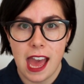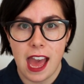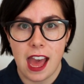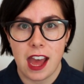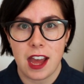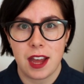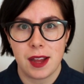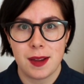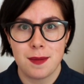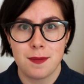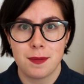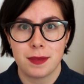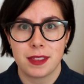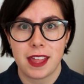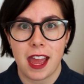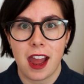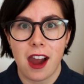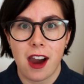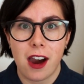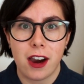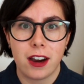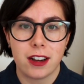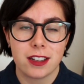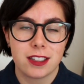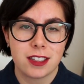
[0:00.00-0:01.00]
there
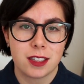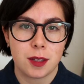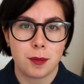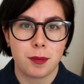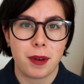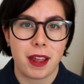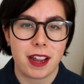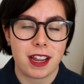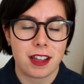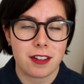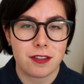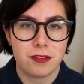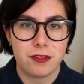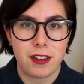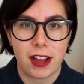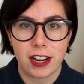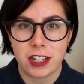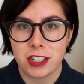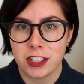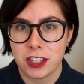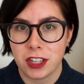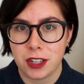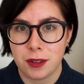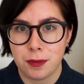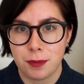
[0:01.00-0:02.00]
are some like
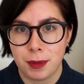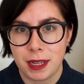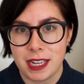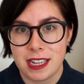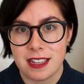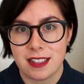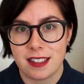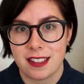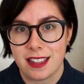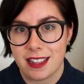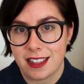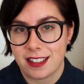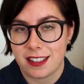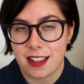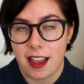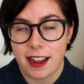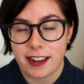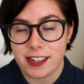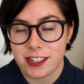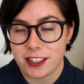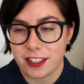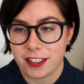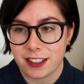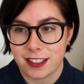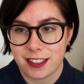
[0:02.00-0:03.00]
fashion pieces
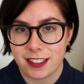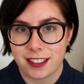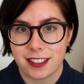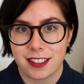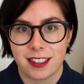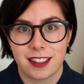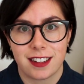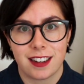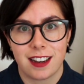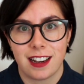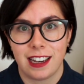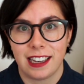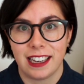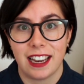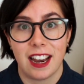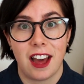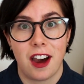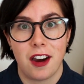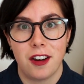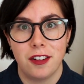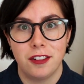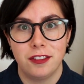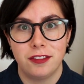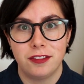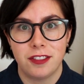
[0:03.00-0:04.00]
I just
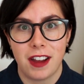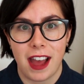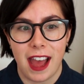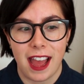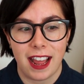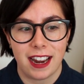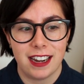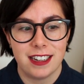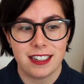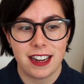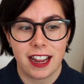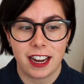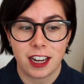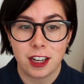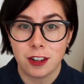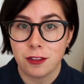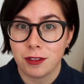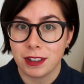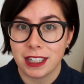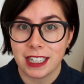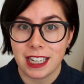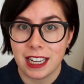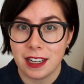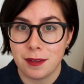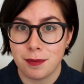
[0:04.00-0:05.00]
love and I can
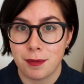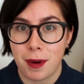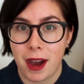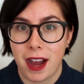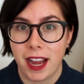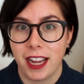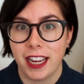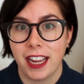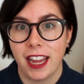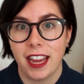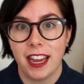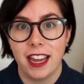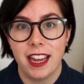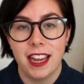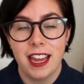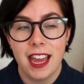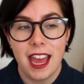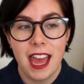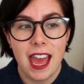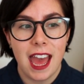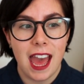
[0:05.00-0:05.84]
really admire.